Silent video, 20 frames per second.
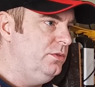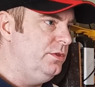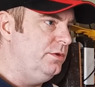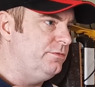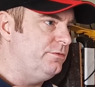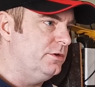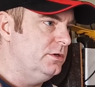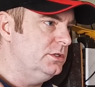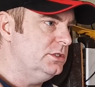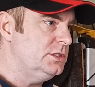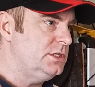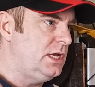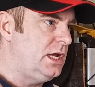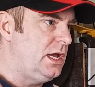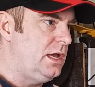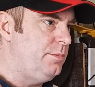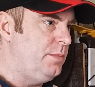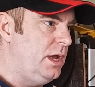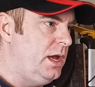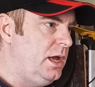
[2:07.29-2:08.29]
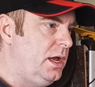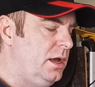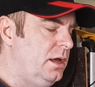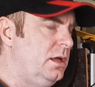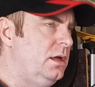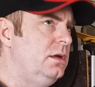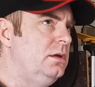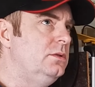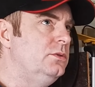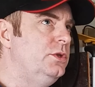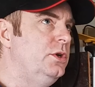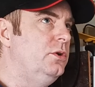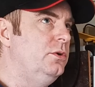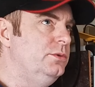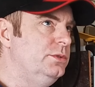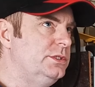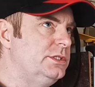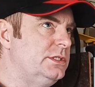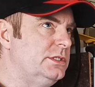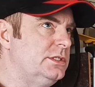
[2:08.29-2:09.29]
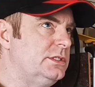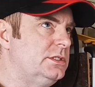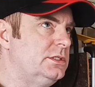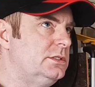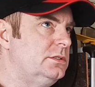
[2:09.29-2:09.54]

The first time it was the